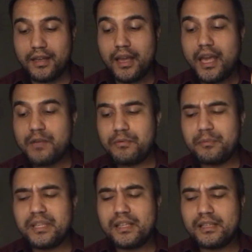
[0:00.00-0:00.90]
it will
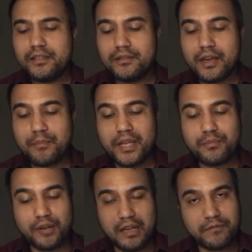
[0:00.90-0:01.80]
be cleared up at
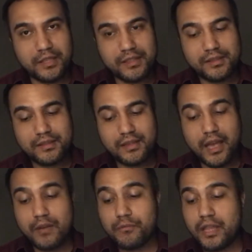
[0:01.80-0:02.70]
breakfast,
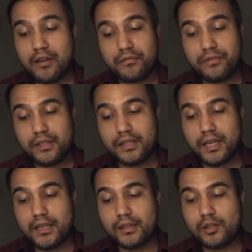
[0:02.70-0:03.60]
and without feeling
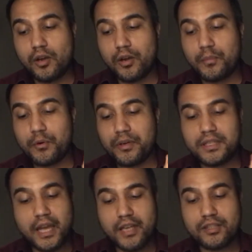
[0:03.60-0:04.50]
any alarm or
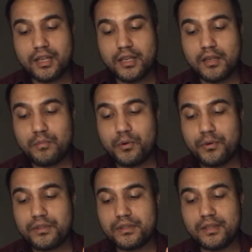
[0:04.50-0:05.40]
attaching any
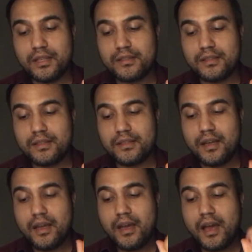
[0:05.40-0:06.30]
importance to the incident,
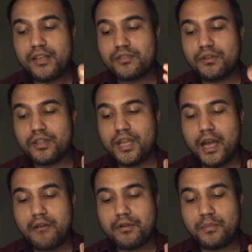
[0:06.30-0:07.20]
I struck the
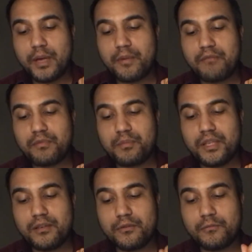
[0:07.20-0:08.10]
hour by my
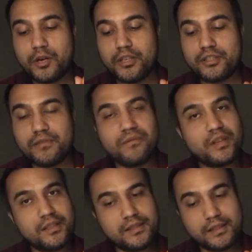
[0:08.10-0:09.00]
repeater watch and
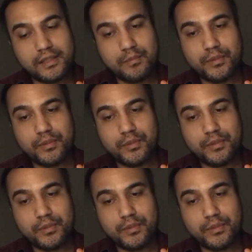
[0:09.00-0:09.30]
fell asleep.